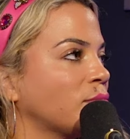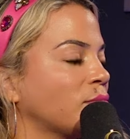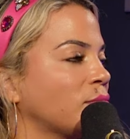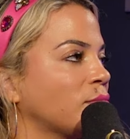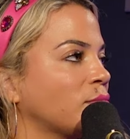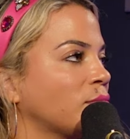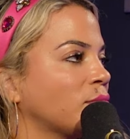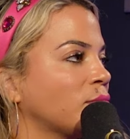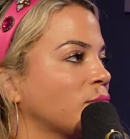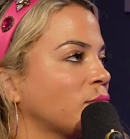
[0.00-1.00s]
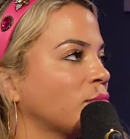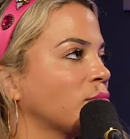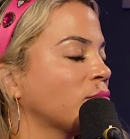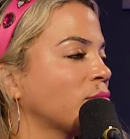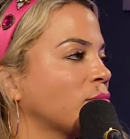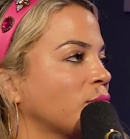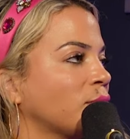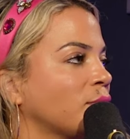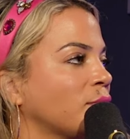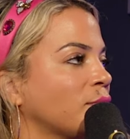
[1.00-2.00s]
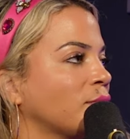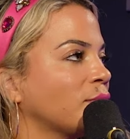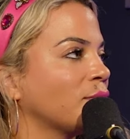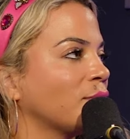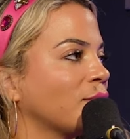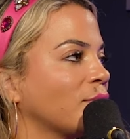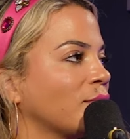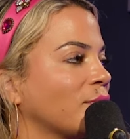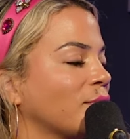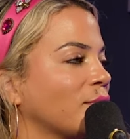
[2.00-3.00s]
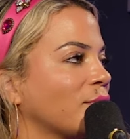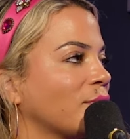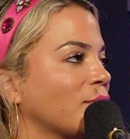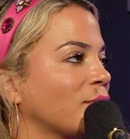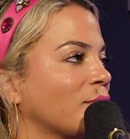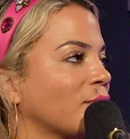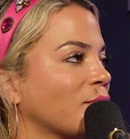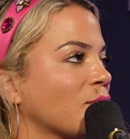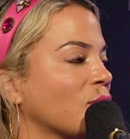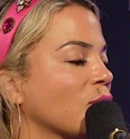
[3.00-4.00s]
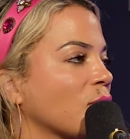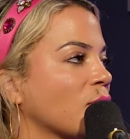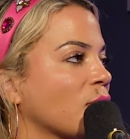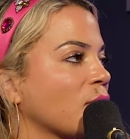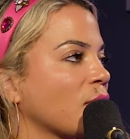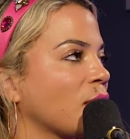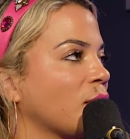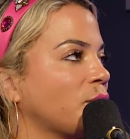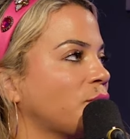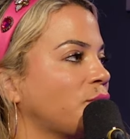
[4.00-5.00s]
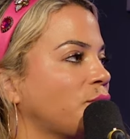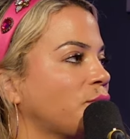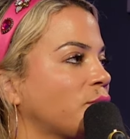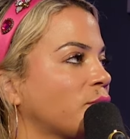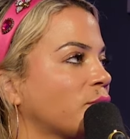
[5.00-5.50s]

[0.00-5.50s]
The person shown says nothing.